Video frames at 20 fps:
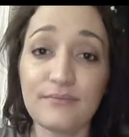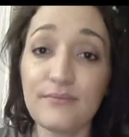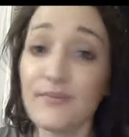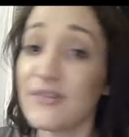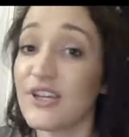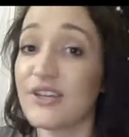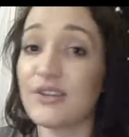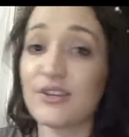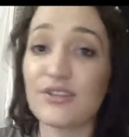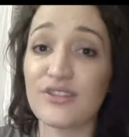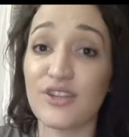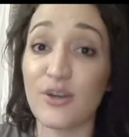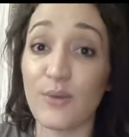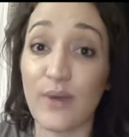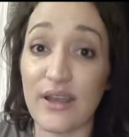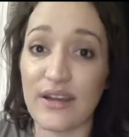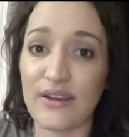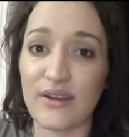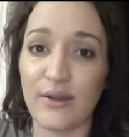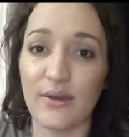there's no
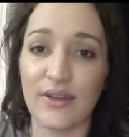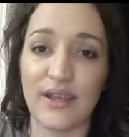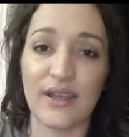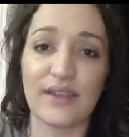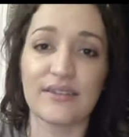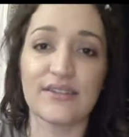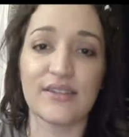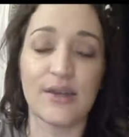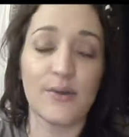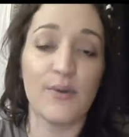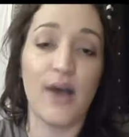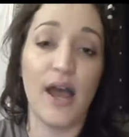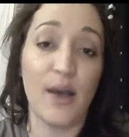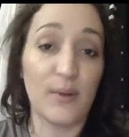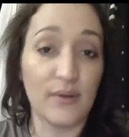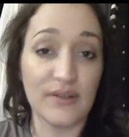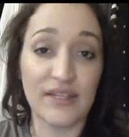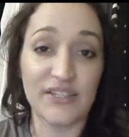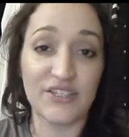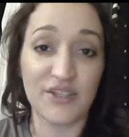way to know yet. So I
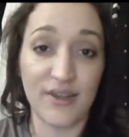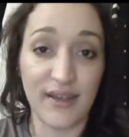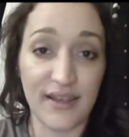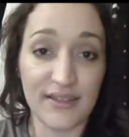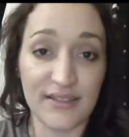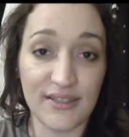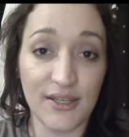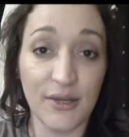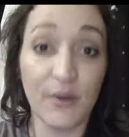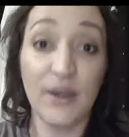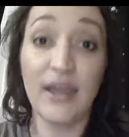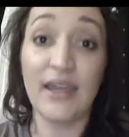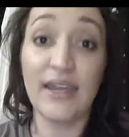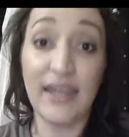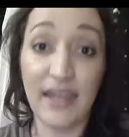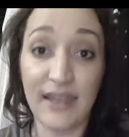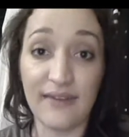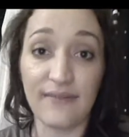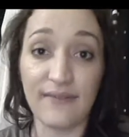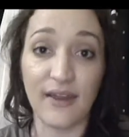will let you guys know
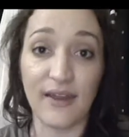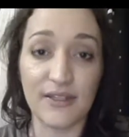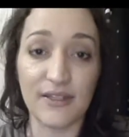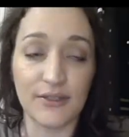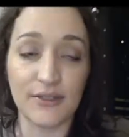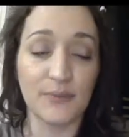if I do.